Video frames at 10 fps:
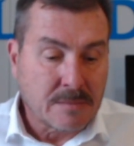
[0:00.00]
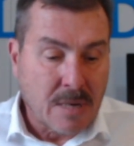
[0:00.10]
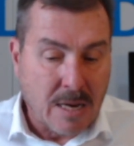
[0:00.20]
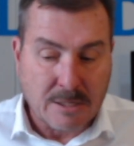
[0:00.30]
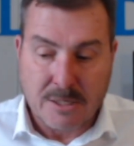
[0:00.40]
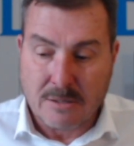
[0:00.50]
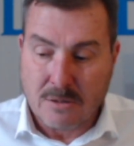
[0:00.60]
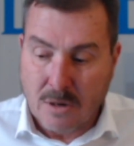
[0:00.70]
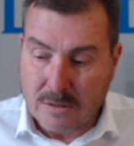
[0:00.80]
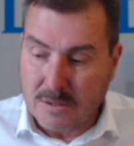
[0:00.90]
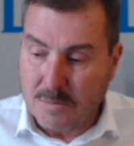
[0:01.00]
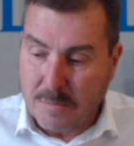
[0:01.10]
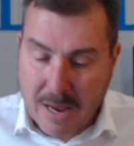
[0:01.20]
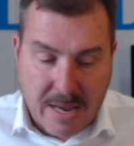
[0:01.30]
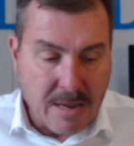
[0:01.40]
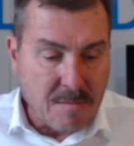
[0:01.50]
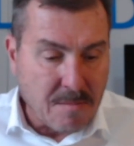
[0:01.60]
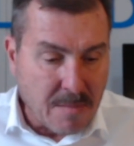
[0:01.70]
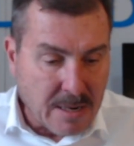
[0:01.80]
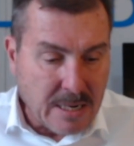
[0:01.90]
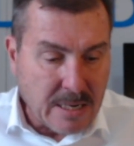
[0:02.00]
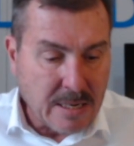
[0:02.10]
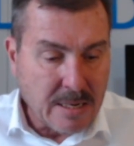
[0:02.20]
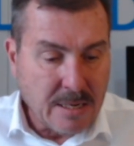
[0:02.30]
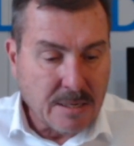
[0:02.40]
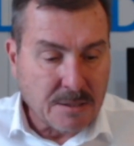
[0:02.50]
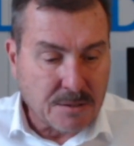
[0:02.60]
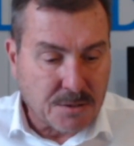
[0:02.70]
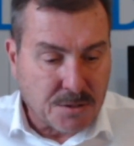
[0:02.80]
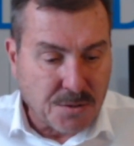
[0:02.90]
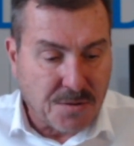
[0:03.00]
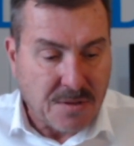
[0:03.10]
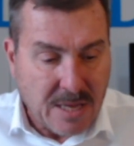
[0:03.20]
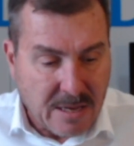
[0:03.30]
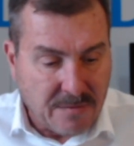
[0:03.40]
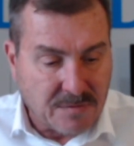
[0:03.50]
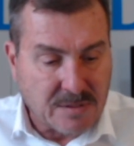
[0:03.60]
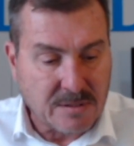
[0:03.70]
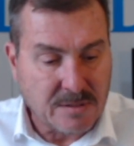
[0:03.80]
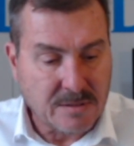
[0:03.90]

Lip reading: I shall not pay money to thieves